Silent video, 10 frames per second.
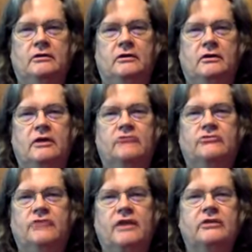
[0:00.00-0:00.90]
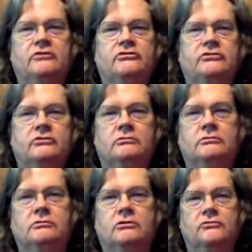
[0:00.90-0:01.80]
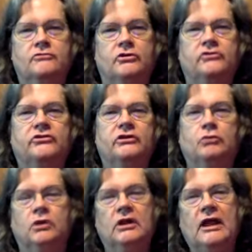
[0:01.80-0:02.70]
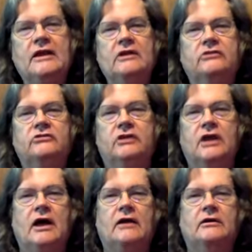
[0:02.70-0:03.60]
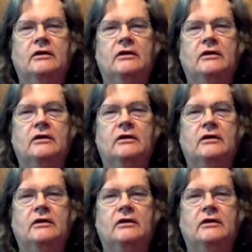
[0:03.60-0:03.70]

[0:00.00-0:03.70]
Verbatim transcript: and so that is conversing, relating to God.